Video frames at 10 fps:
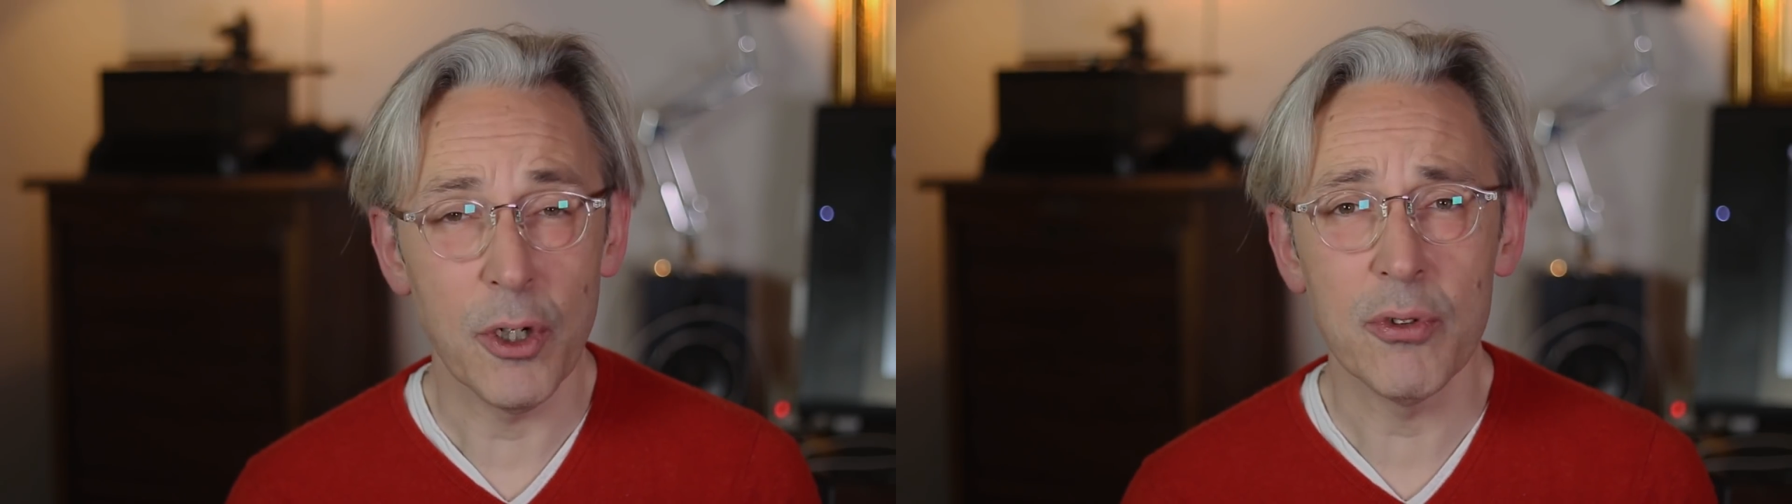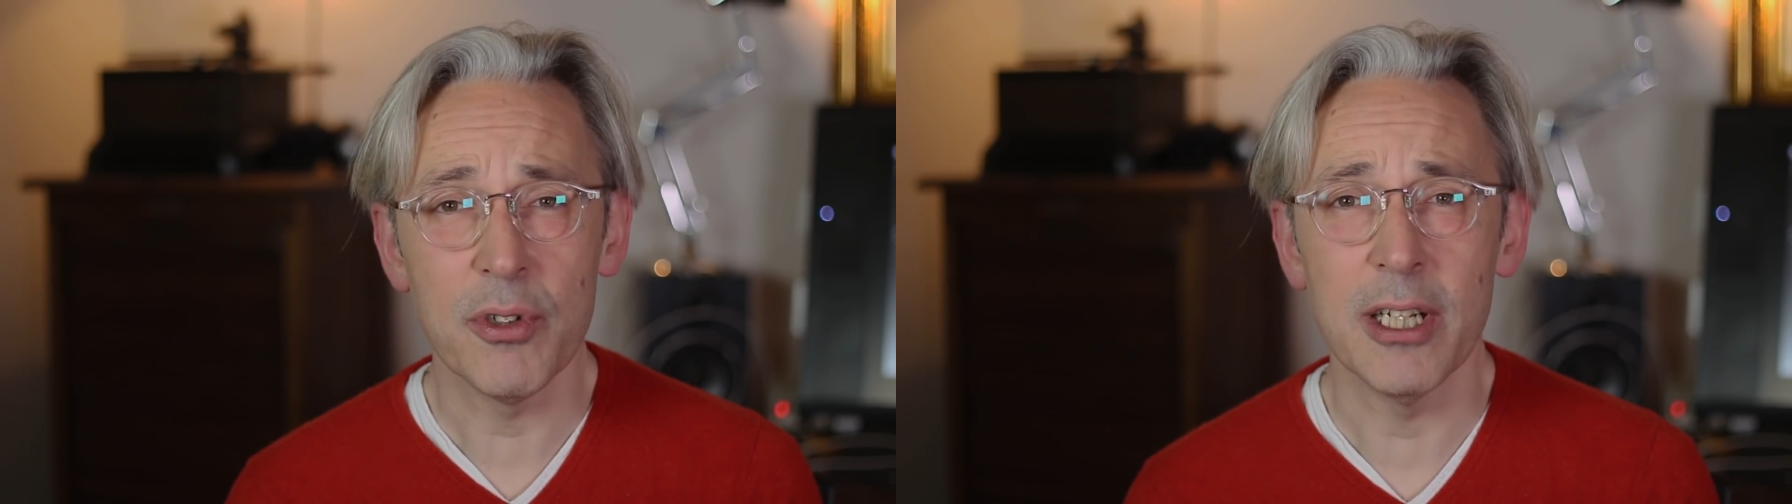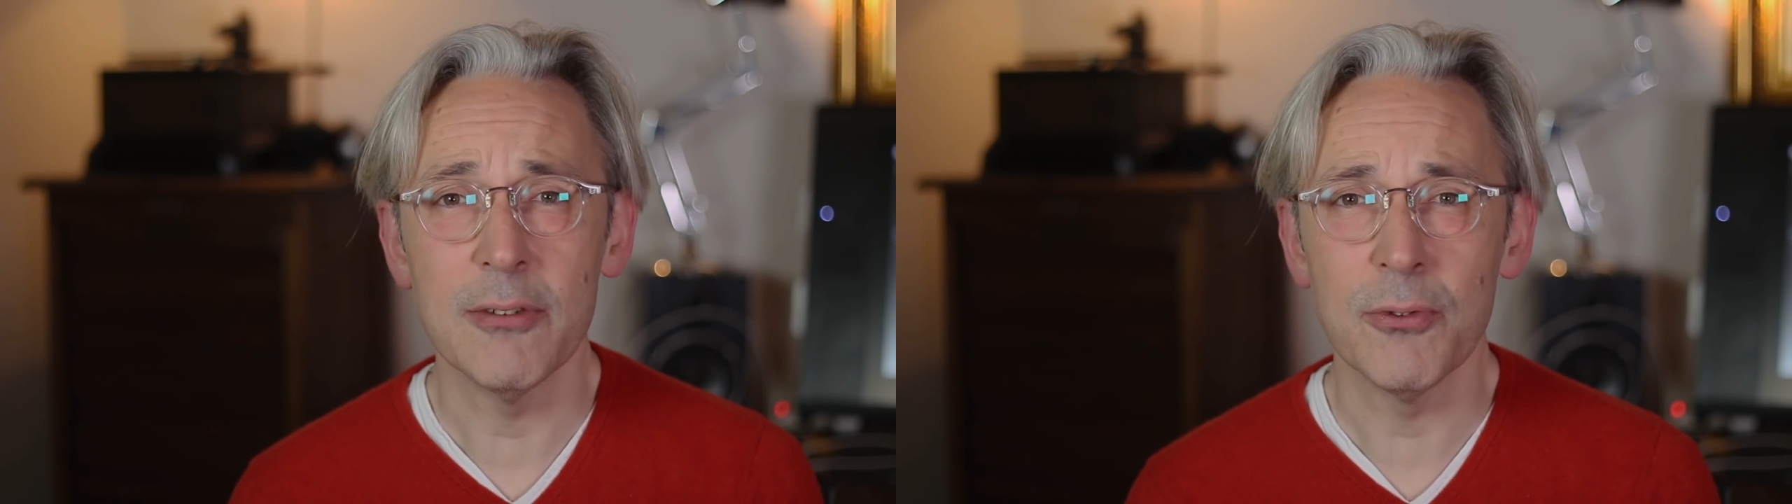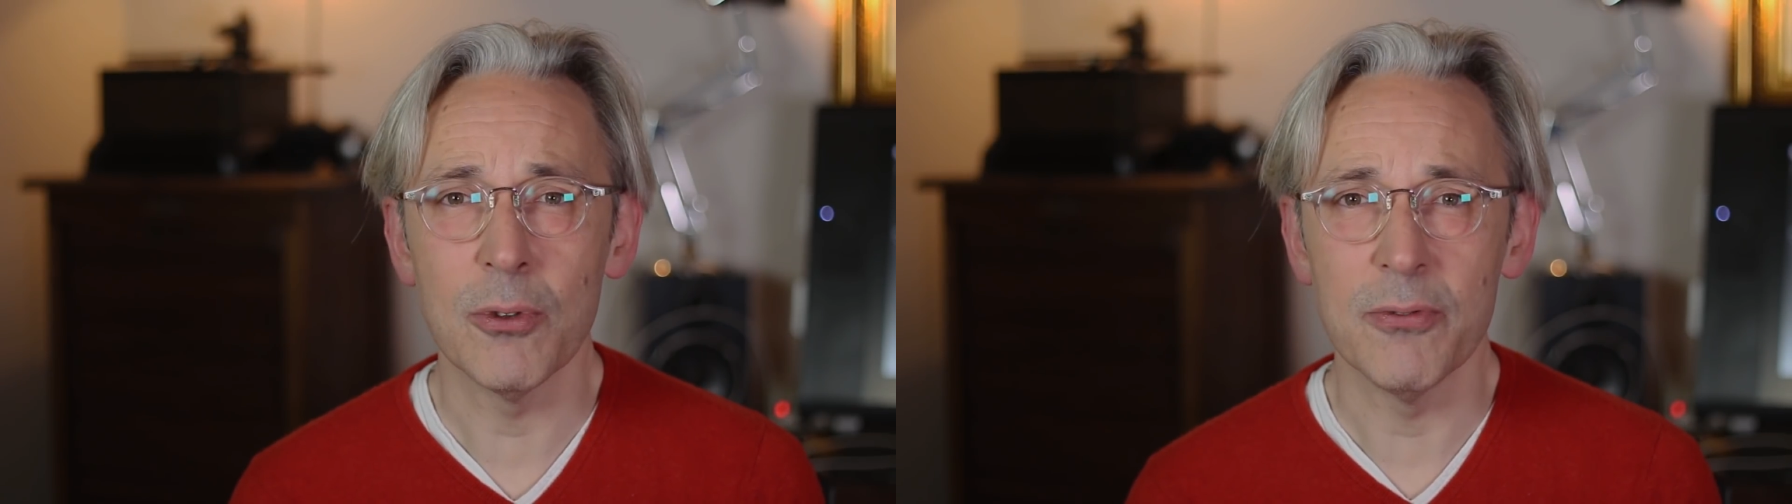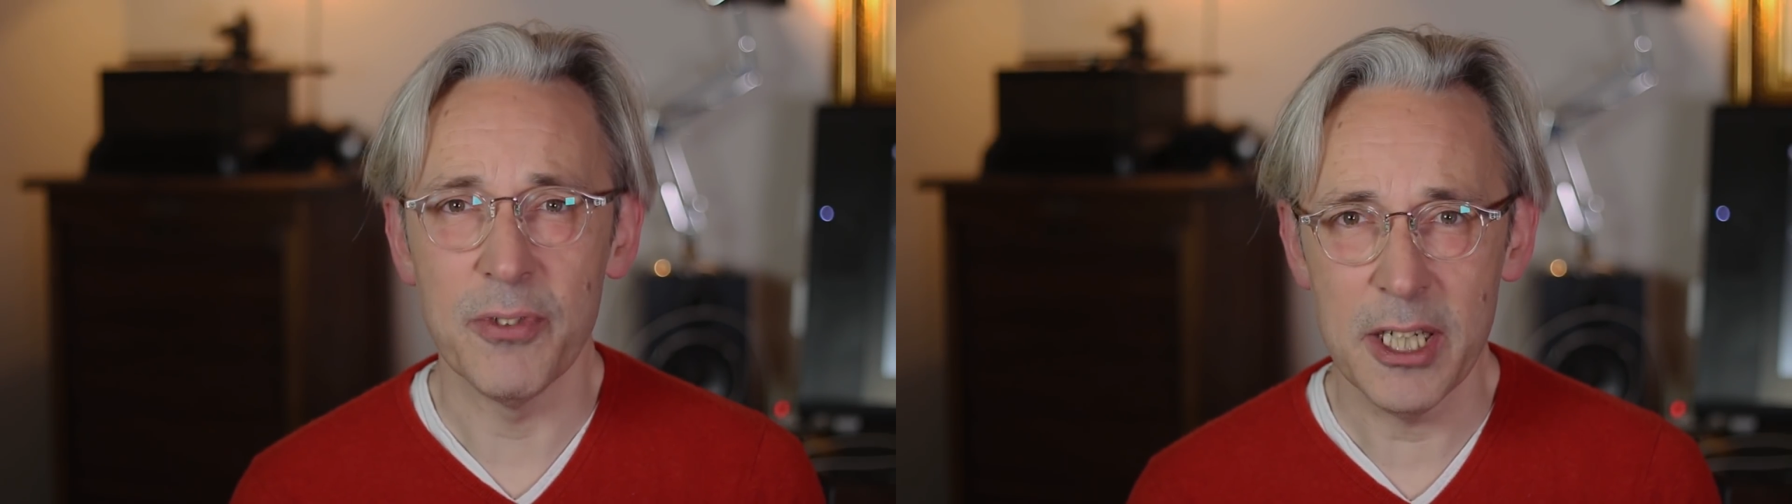Procreate
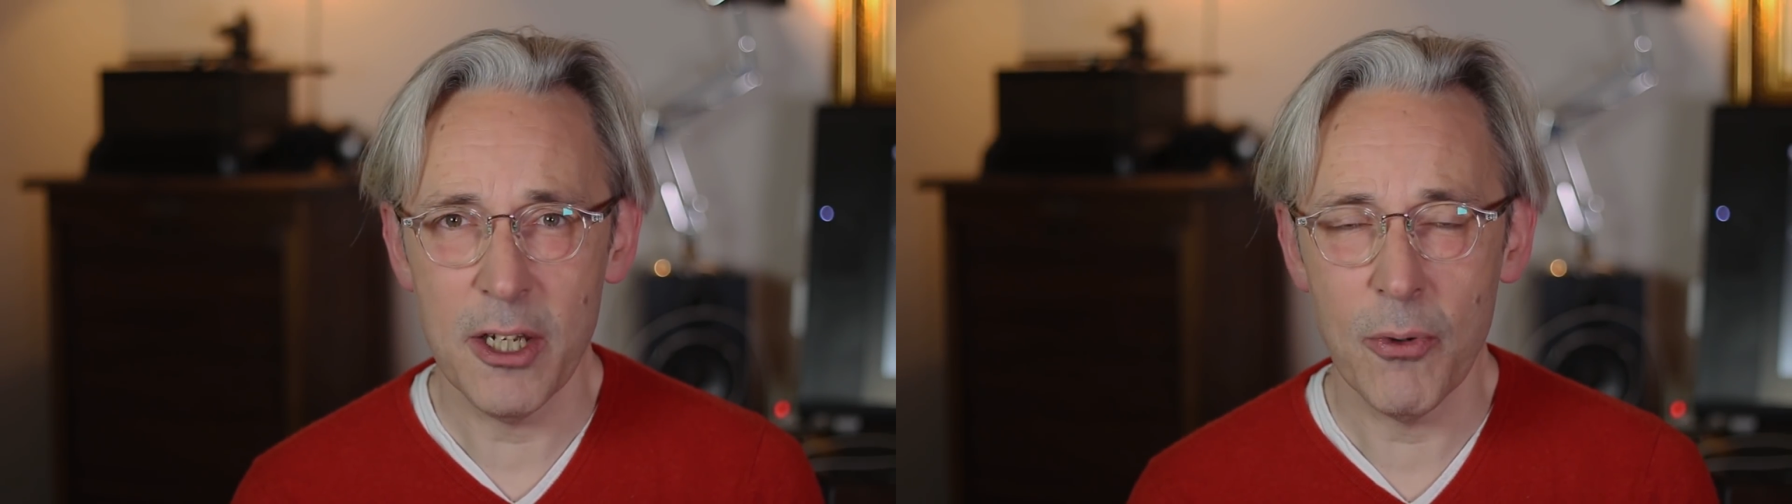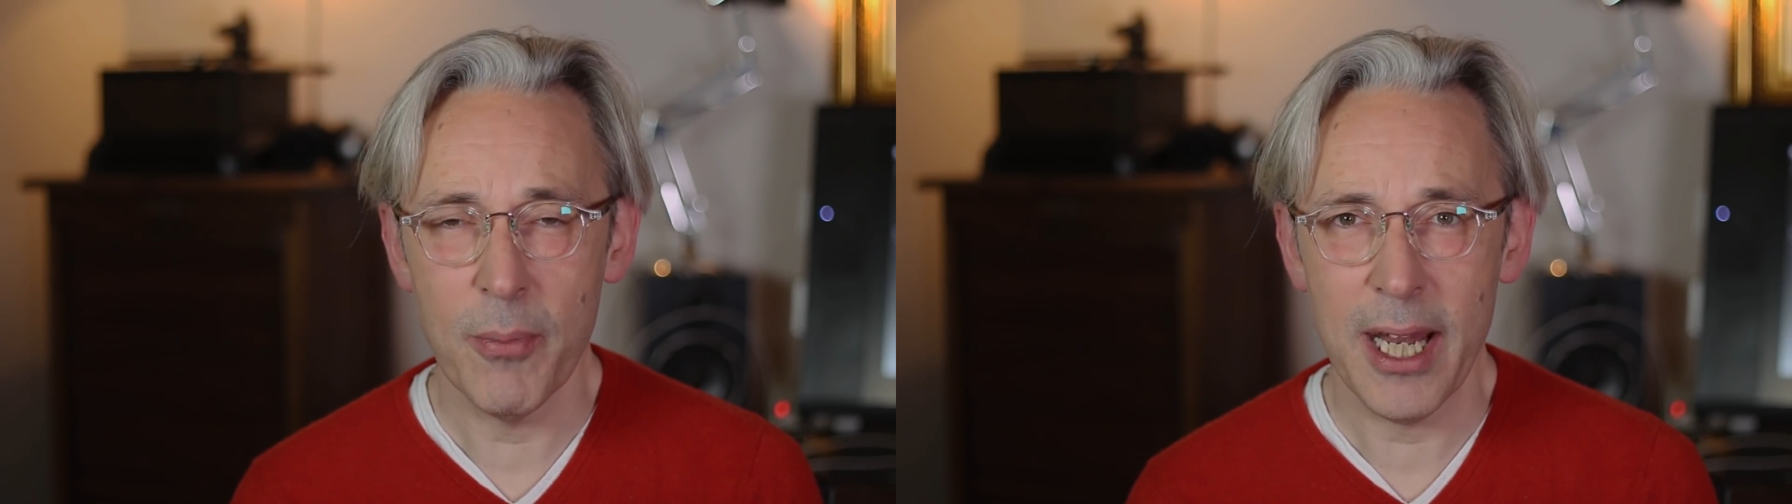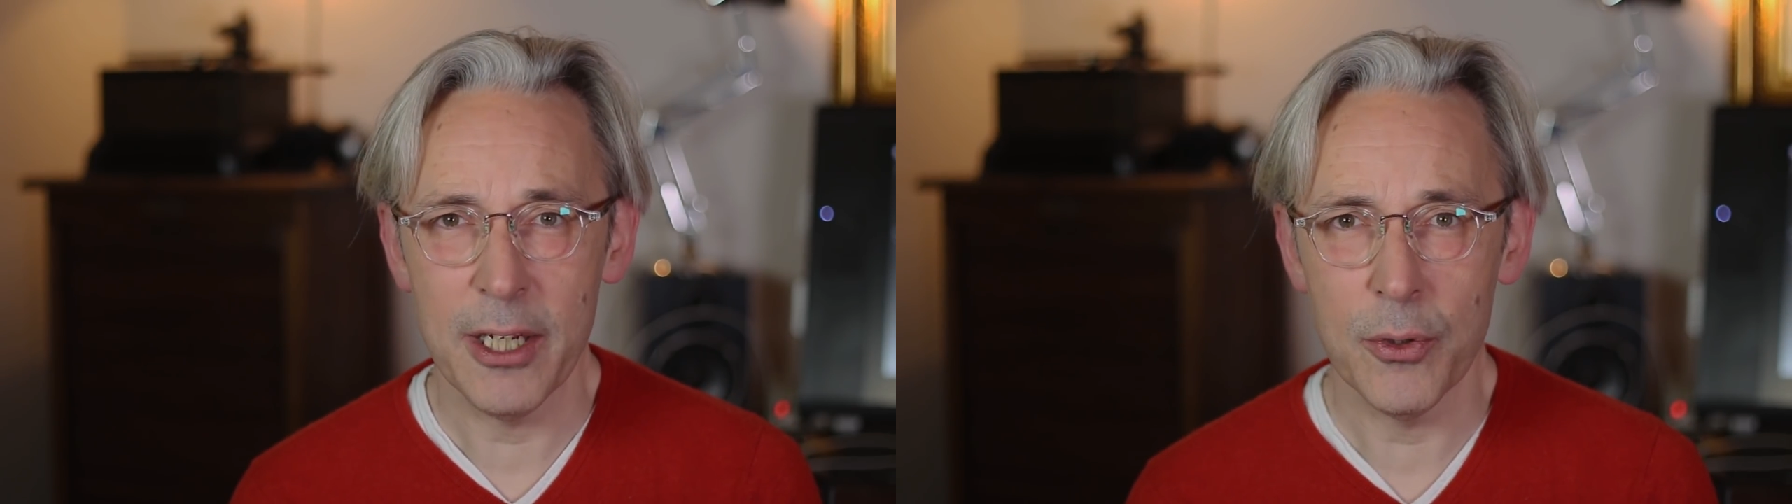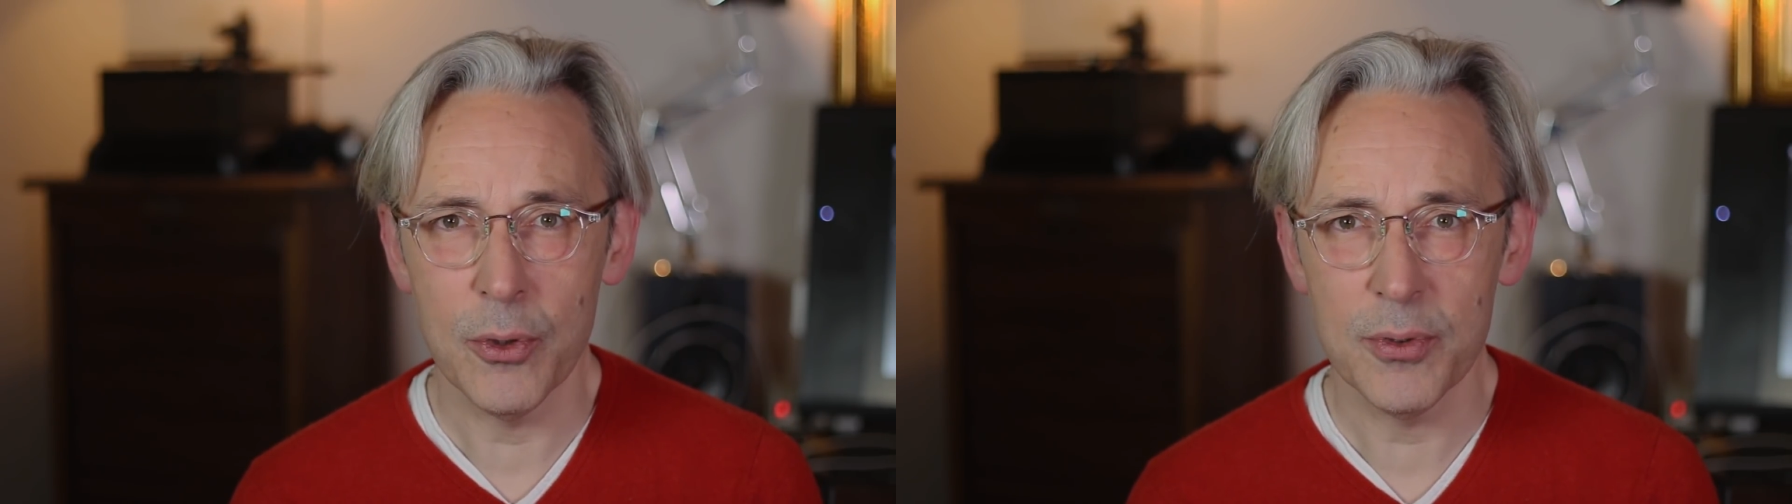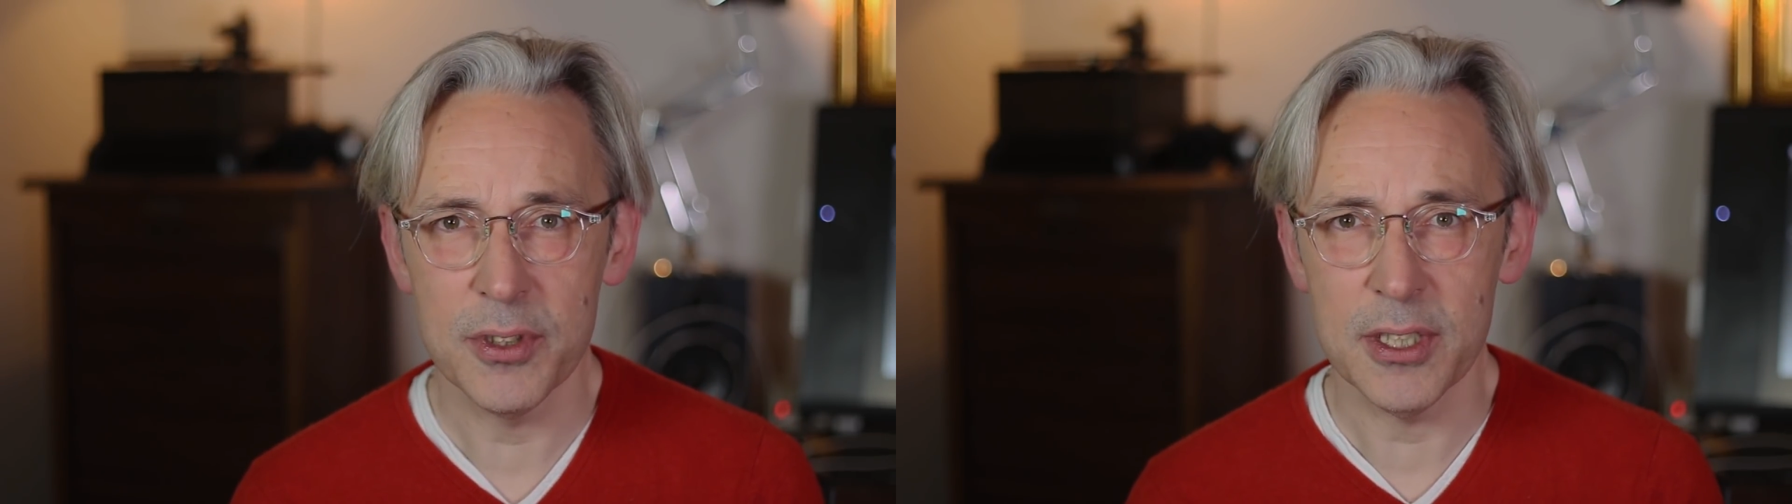4 Video Manual,